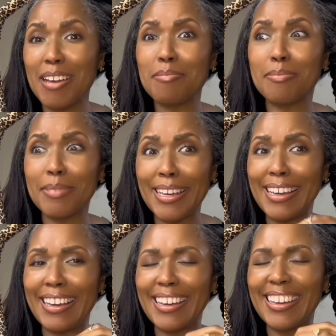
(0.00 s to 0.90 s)

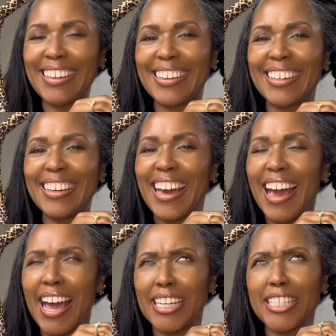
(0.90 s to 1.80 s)
me. I
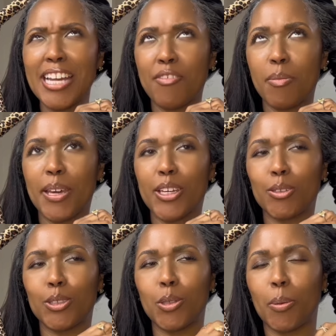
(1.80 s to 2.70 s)
could never be a
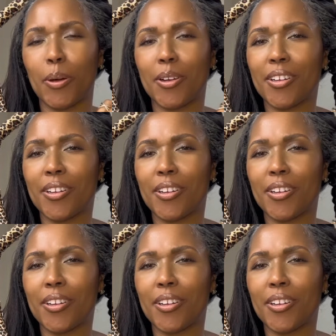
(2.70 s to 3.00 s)
YouTuber.